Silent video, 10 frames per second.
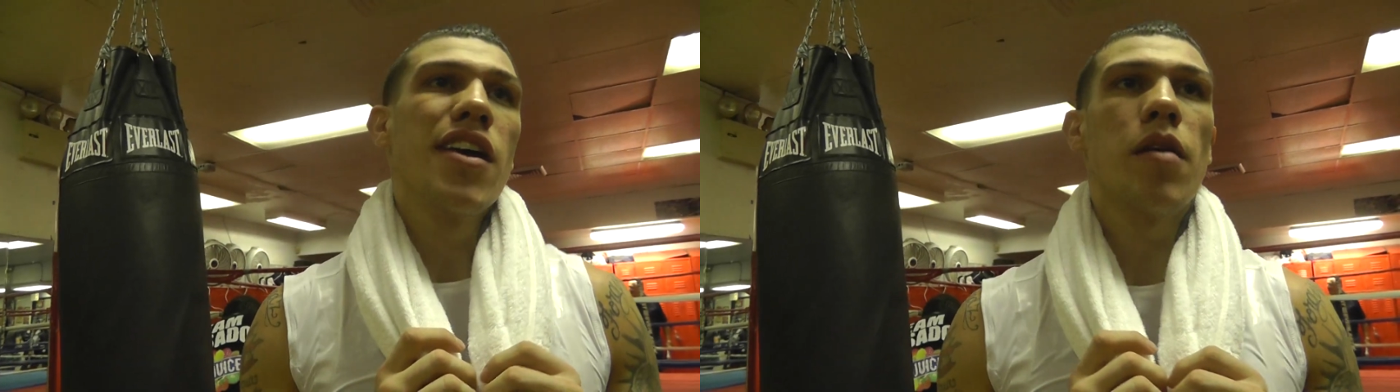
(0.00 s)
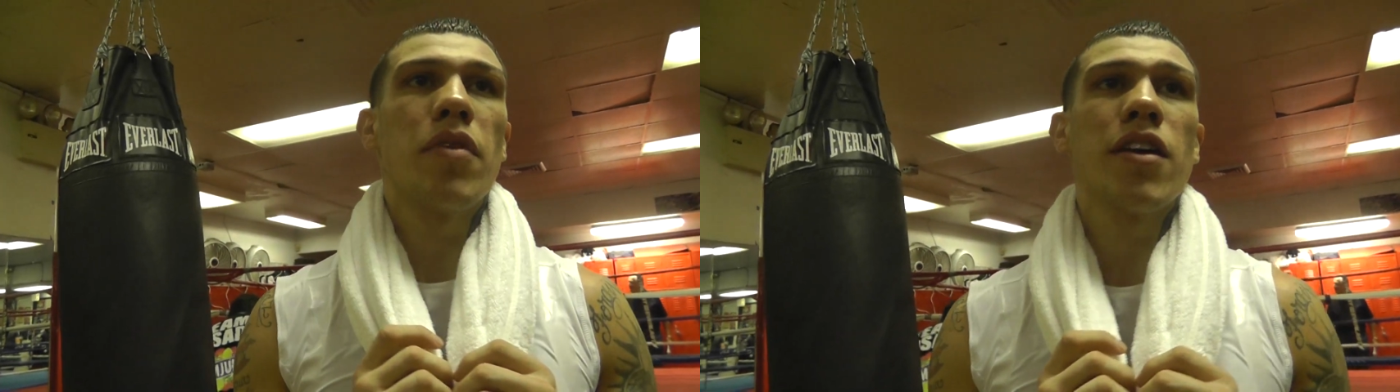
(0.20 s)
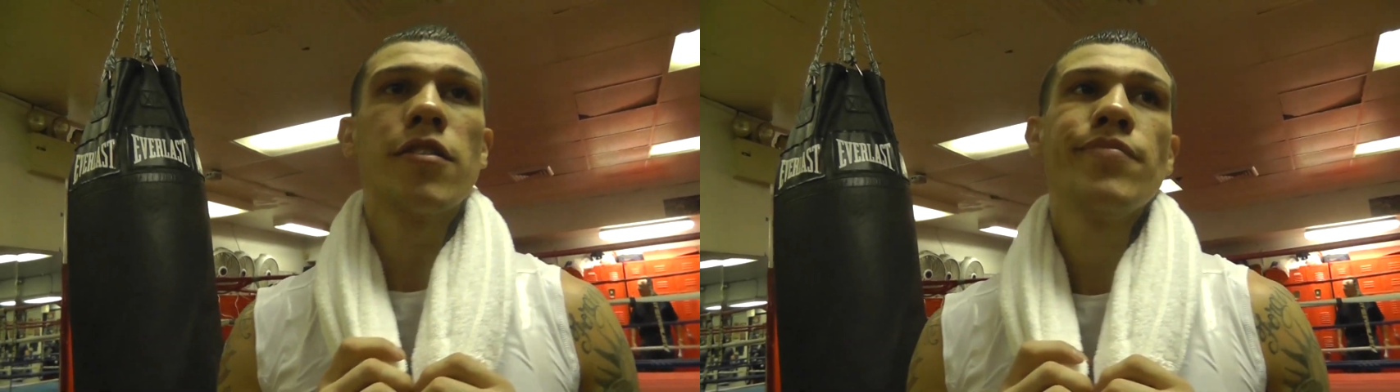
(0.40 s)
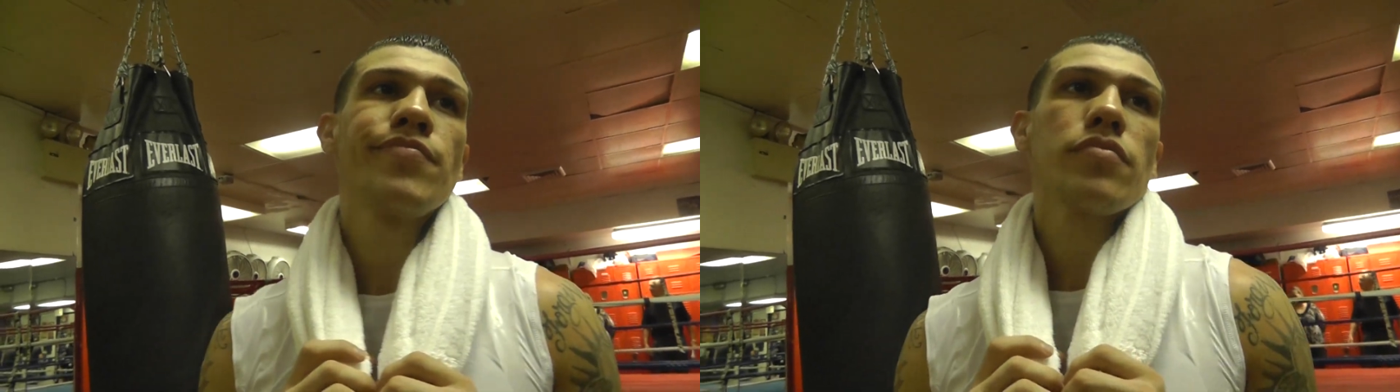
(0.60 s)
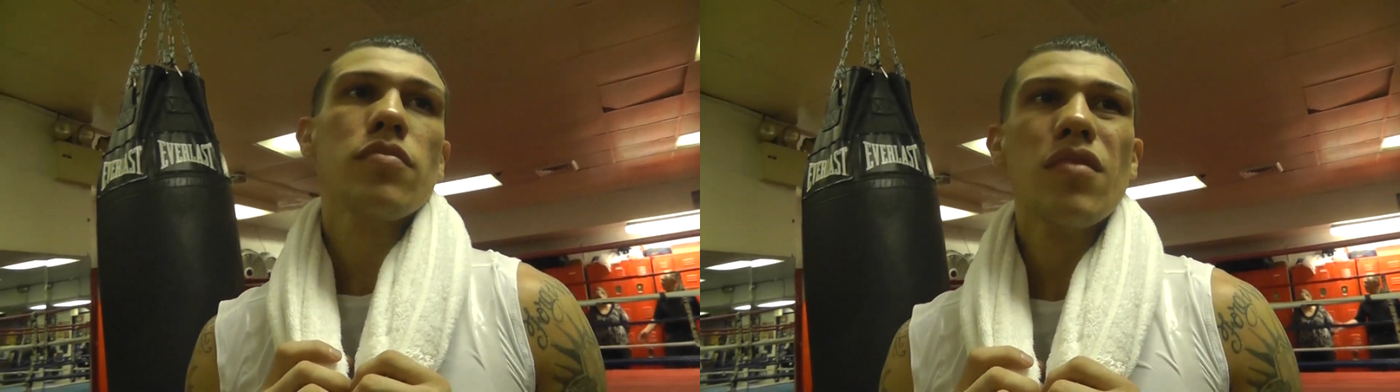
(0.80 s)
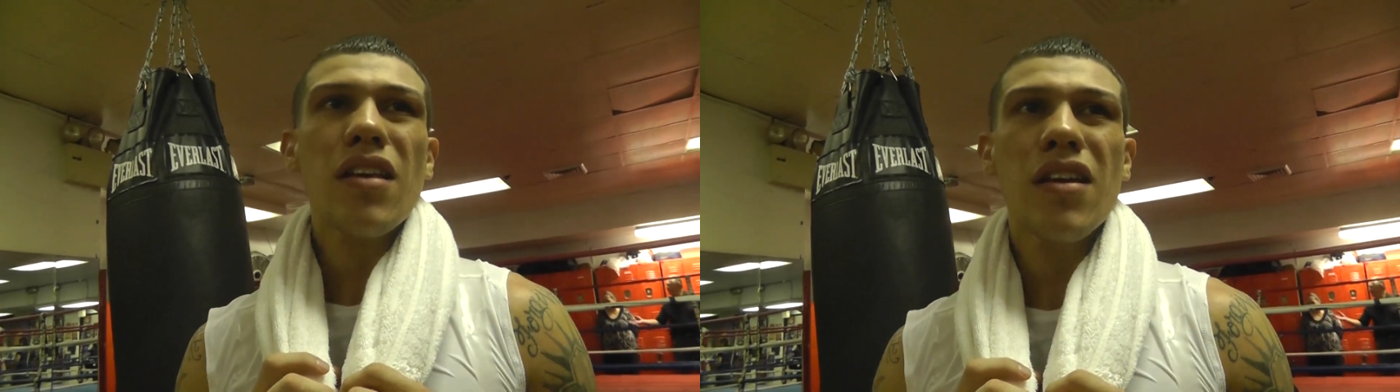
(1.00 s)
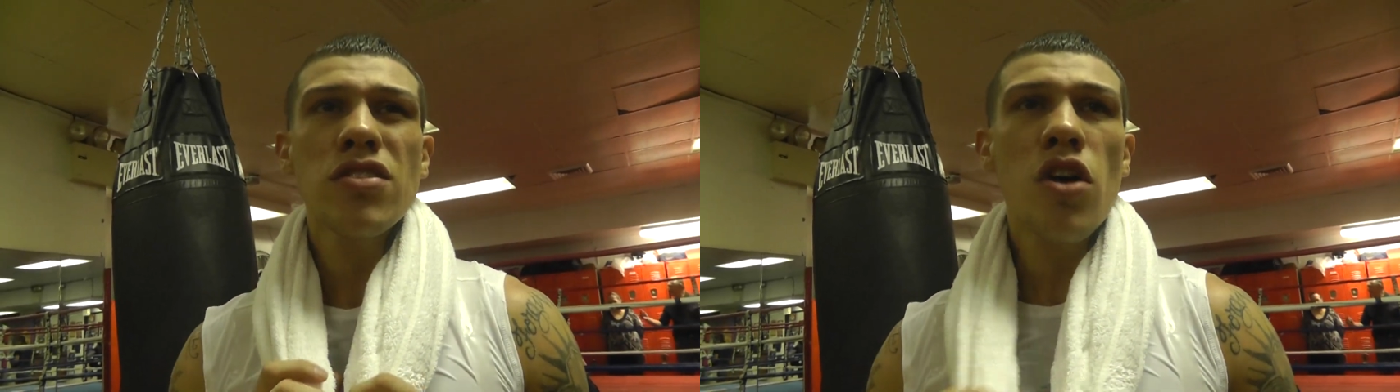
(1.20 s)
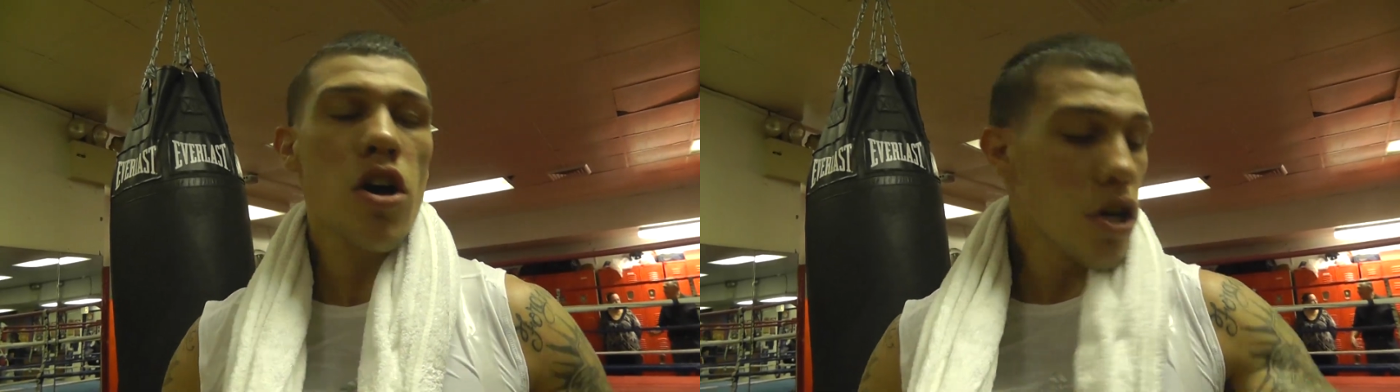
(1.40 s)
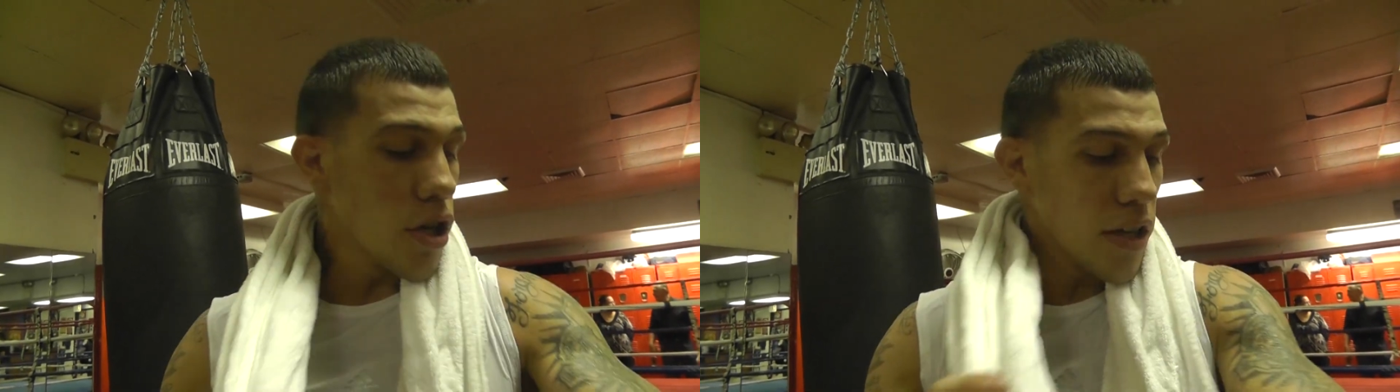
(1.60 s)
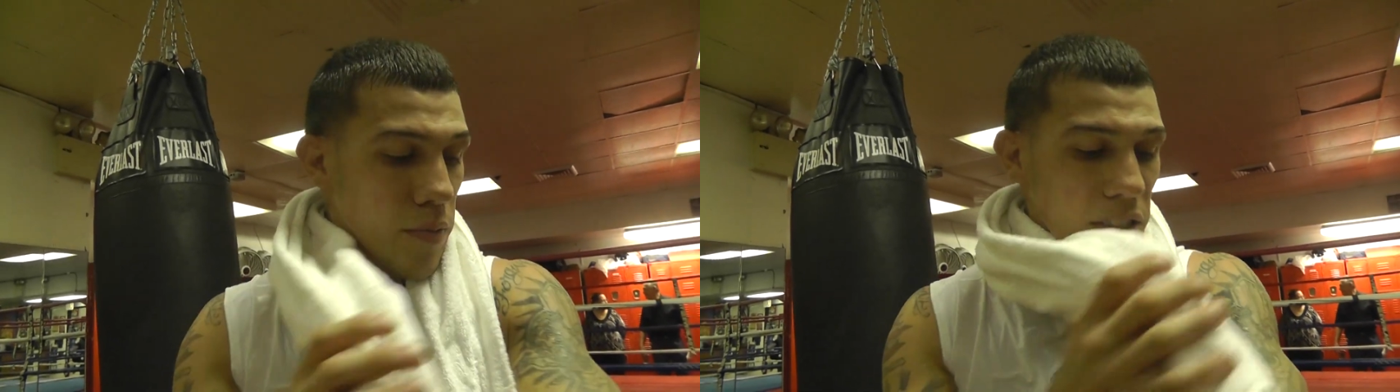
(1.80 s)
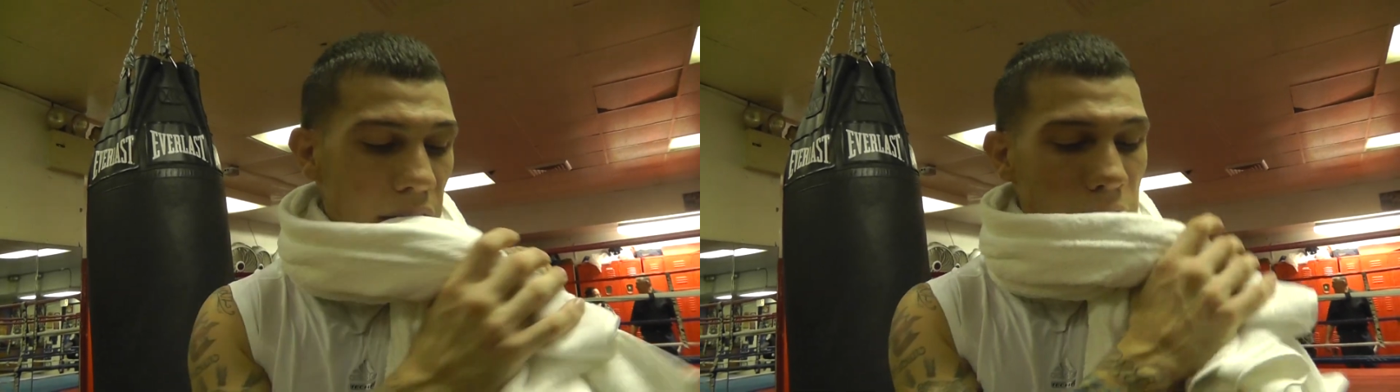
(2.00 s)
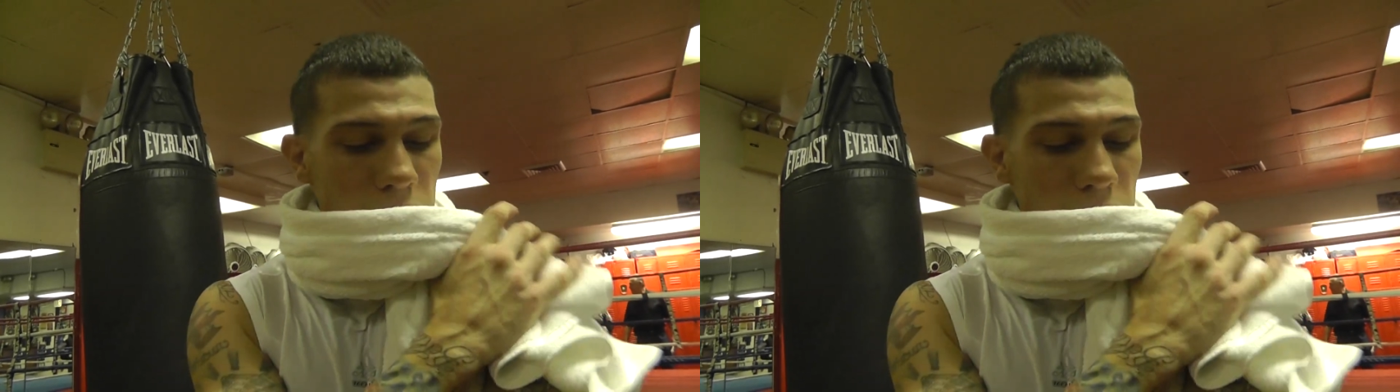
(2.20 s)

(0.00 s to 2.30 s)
I mean, it's all good. You know what I'm saying?